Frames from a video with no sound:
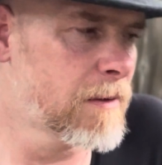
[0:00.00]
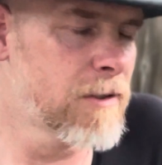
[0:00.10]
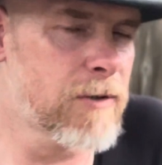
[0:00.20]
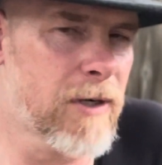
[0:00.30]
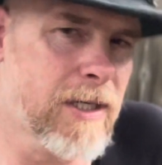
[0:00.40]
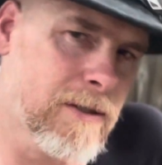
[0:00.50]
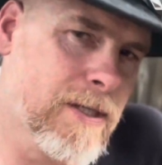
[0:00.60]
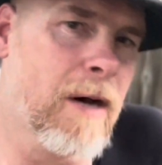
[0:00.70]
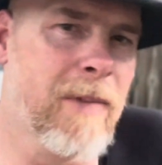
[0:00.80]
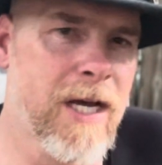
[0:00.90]
So I get
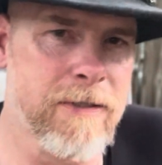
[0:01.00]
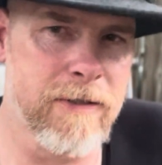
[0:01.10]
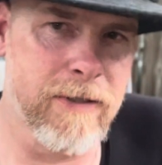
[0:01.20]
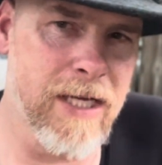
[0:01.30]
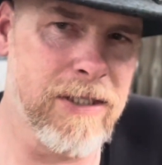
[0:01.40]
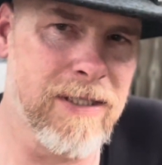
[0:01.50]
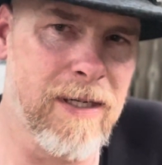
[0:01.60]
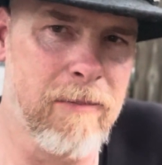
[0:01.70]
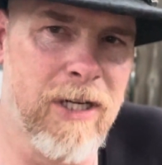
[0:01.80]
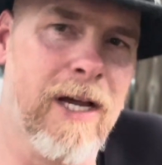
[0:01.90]
Scoutmaster's attention. I'm like,